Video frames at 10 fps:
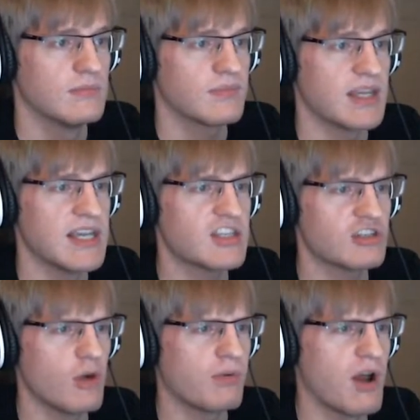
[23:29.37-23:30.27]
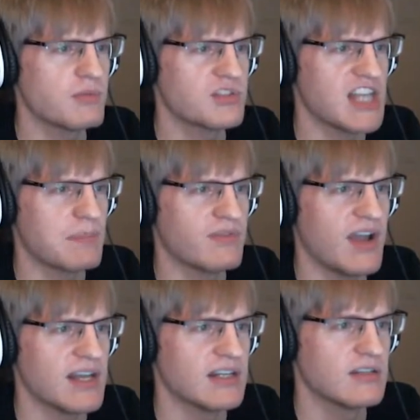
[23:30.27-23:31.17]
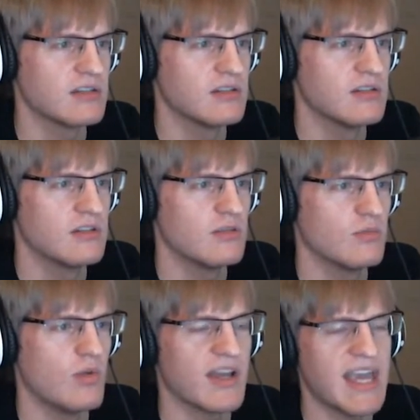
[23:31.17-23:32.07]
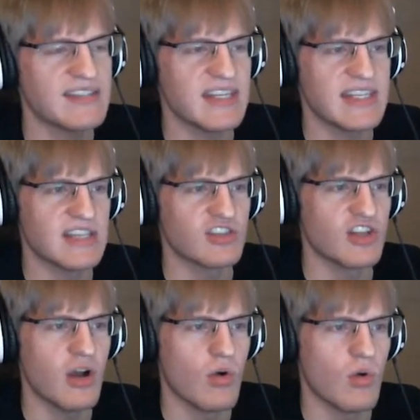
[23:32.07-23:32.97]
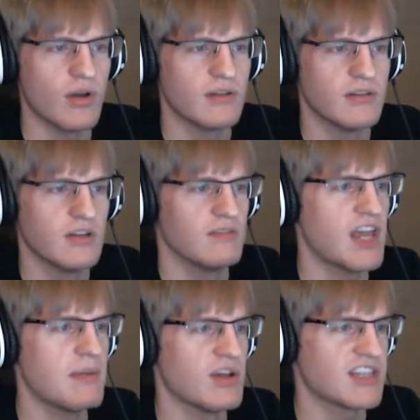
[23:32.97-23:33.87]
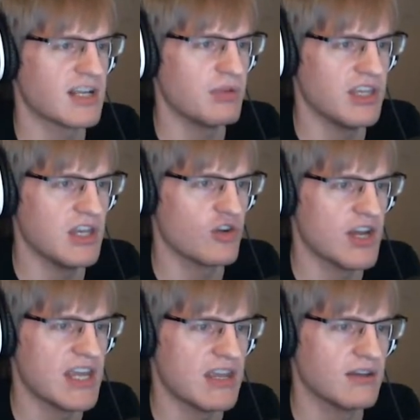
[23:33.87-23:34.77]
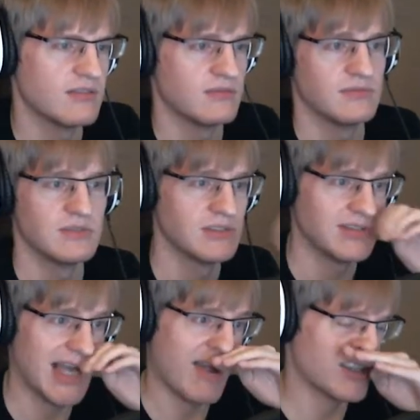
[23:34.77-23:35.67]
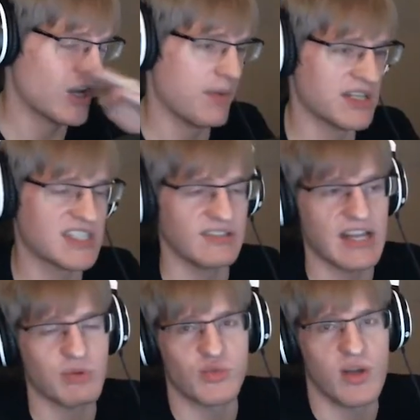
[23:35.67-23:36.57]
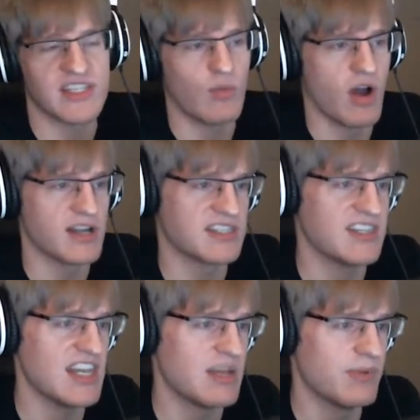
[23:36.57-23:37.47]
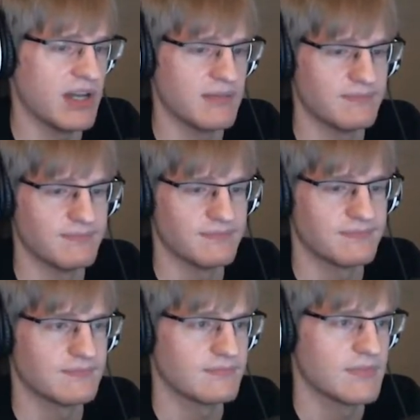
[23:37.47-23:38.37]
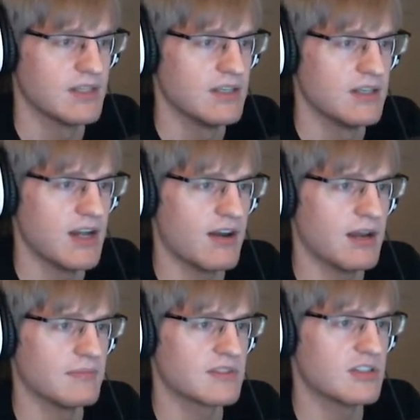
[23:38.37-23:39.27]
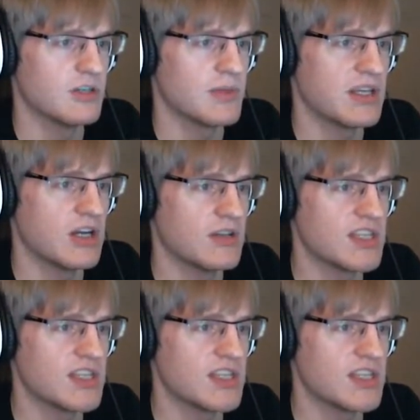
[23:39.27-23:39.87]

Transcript: A yes or no prompt was not provided. Well, I can't say yes or no. Fabulous, I completely agree. I was hoping to select which ones I wanted to see, but... All right, let's go up here.